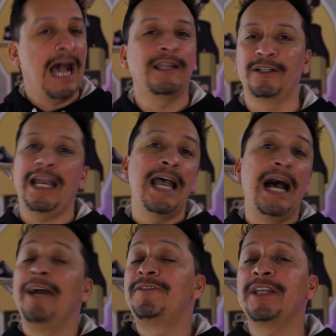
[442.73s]
Look,
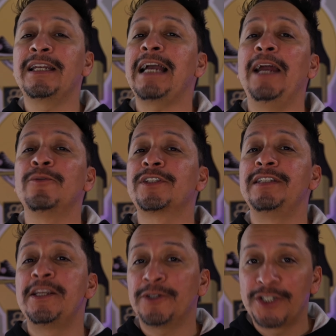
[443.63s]
I've said it, I don't
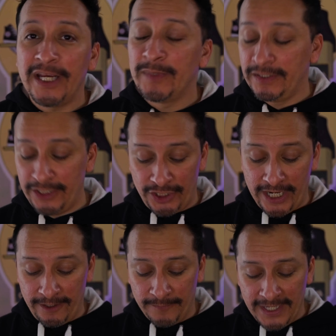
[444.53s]
sneaker shame on this
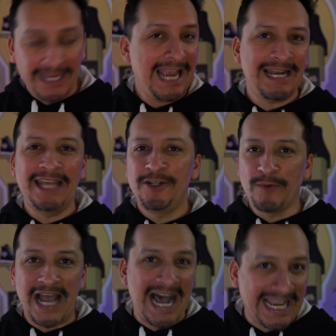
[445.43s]
channel and I
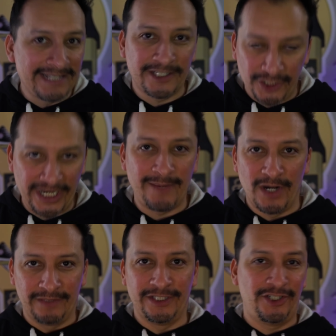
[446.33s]
don't height shame
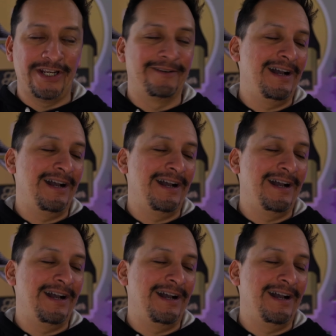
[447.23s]
on this channel.